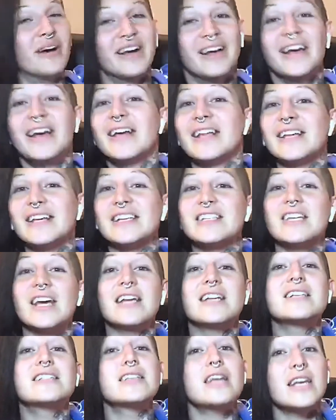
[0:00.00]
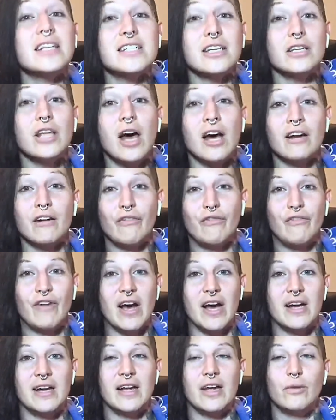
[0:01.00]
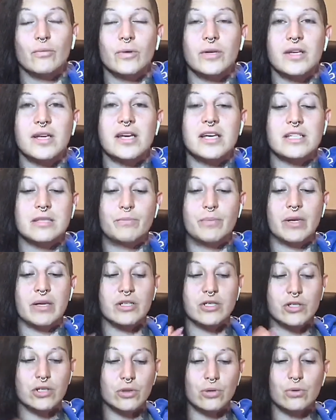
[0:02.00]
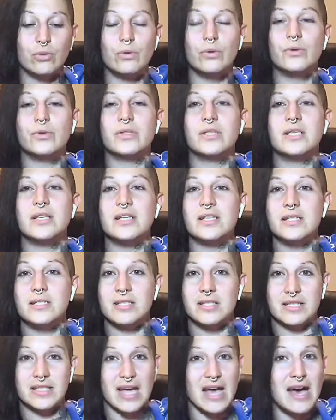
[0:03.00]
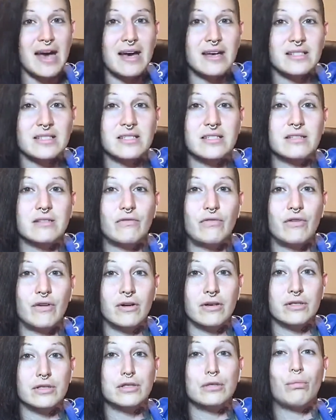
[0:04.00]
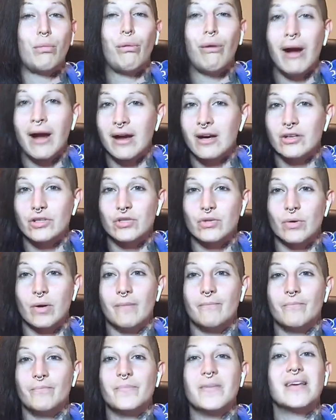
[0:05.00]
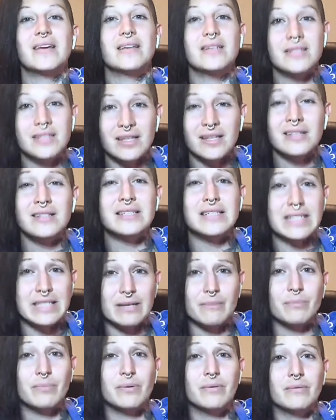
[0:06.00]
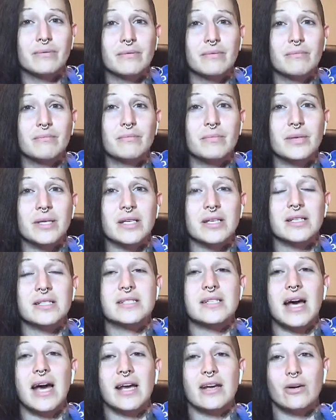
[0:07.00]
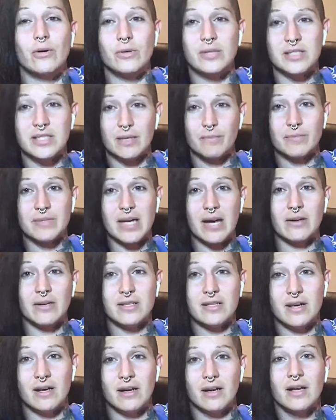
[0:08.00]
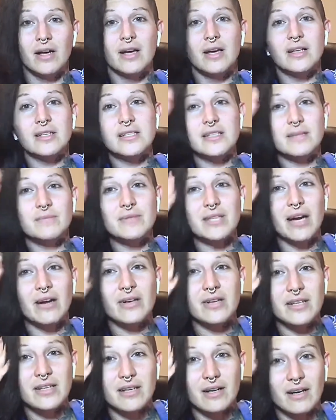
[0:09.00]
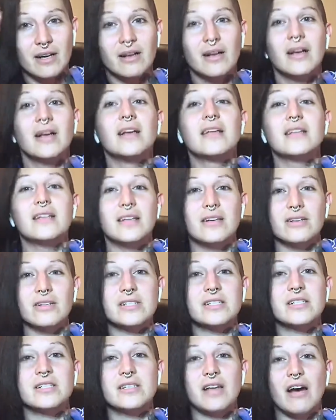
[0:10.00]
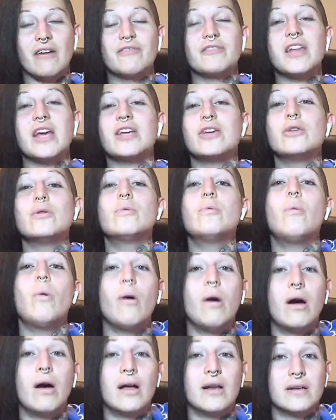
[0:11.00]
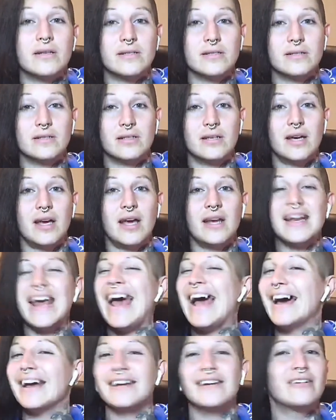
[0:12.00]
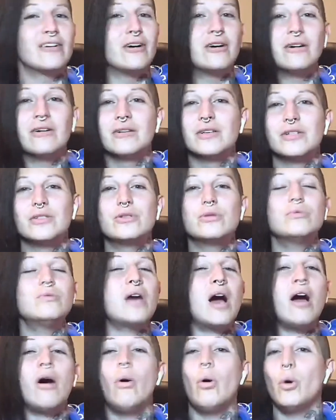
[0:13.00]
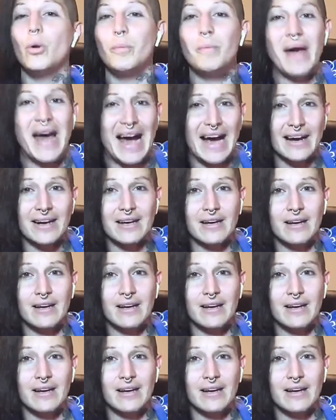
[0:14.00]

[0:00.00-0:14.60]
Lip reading: It's a lot of fun. It really is. But do these tasks first prior to it. Like dig deep, because I know deep down in there, deep down in here, there's stuff that you want, and add it all. Do not hold back.